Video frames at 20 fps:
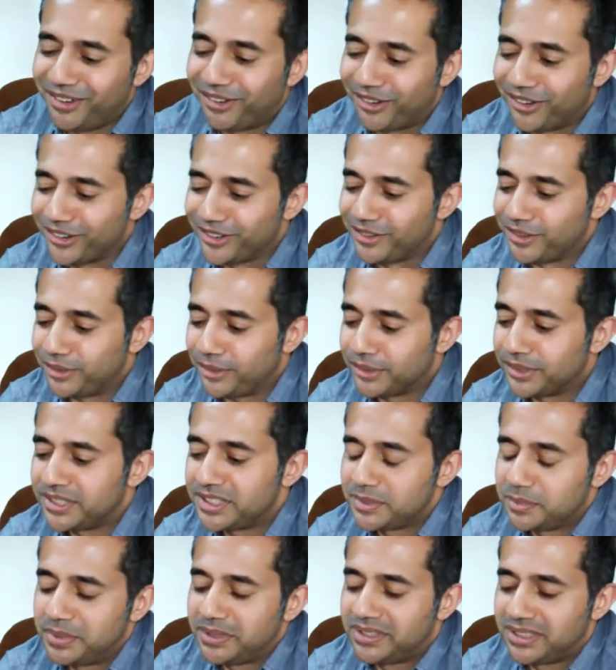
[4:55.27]
on
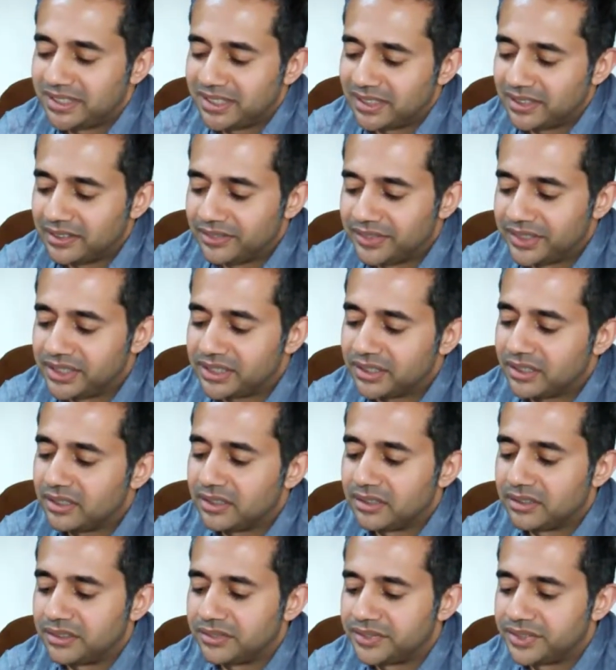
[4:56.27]
this particular
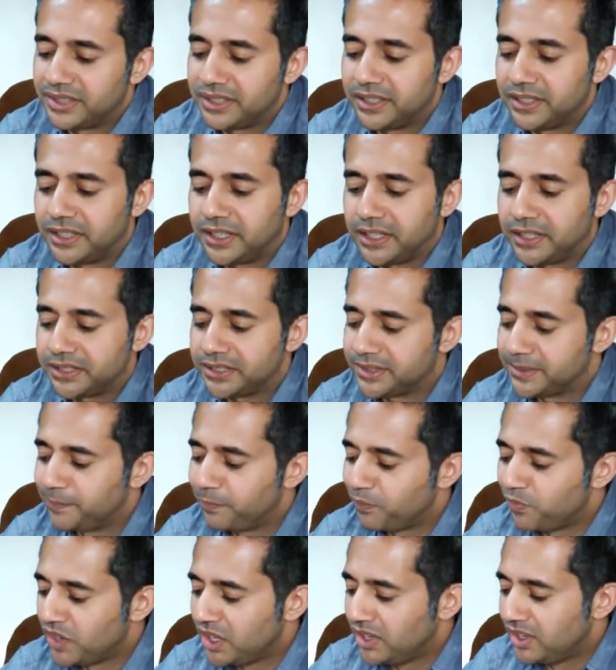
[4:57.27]
Vitola of cigars.